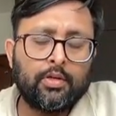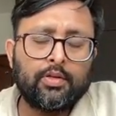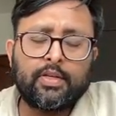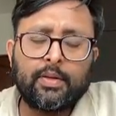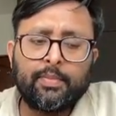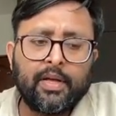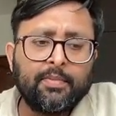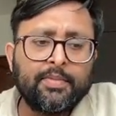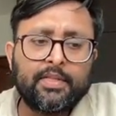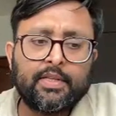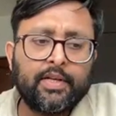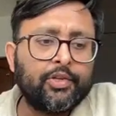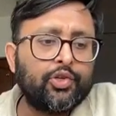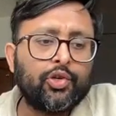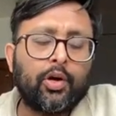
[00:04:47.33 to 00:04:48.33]
So sometimes
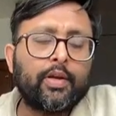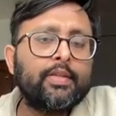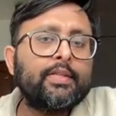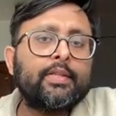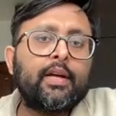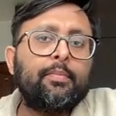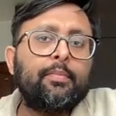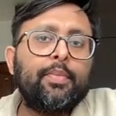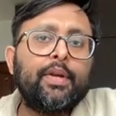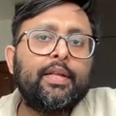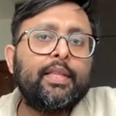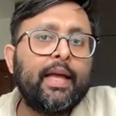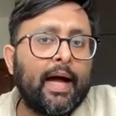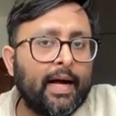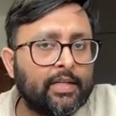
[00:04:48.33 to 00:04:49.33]
insurance
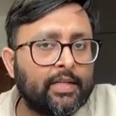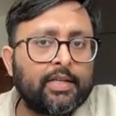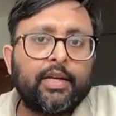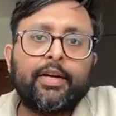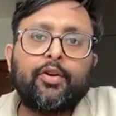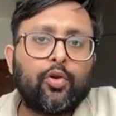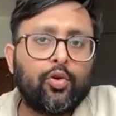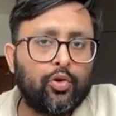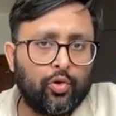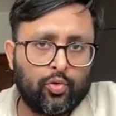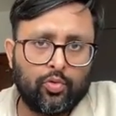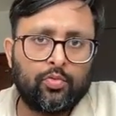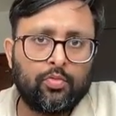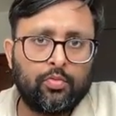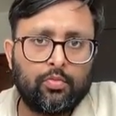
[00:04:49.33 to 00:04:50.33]
company, they actually don't
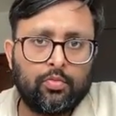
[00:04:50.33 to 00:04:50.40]
know